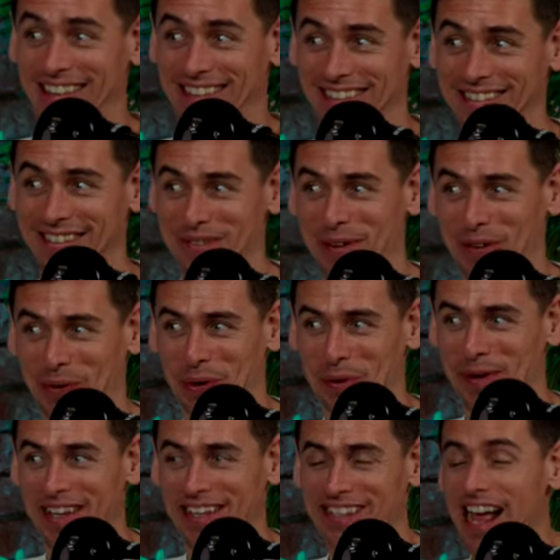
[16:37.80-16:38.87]
it's literally about 3
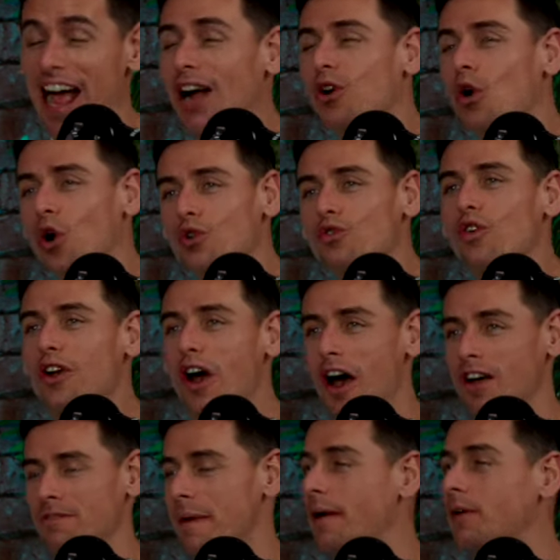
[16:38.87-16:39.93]
weeks. I could run a
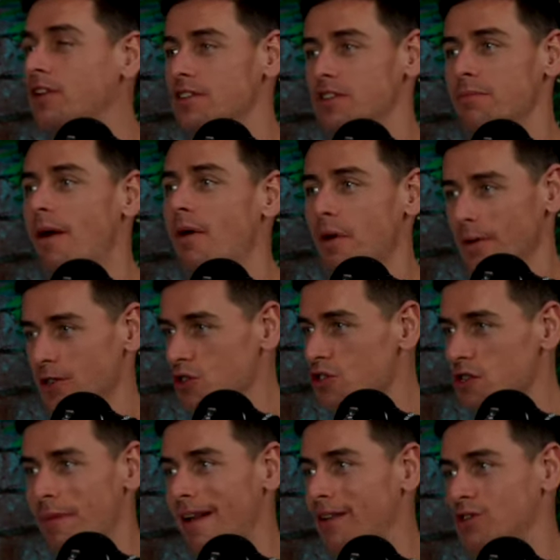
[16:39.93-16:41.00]
half marathon tomorrow, it
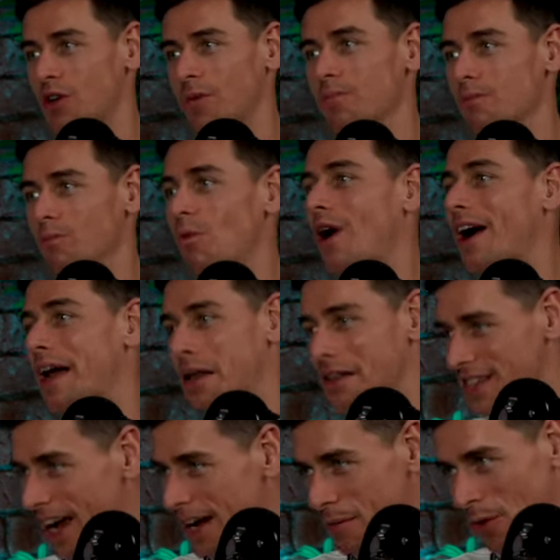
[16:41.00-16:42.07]
just depends on what kind of
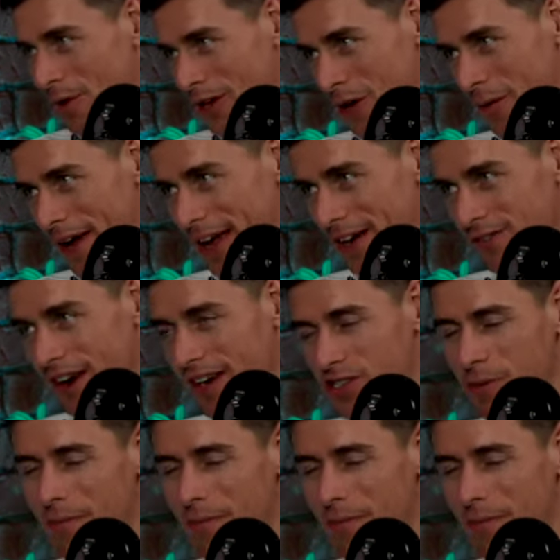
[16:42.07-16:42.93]
time I want to do it in, right?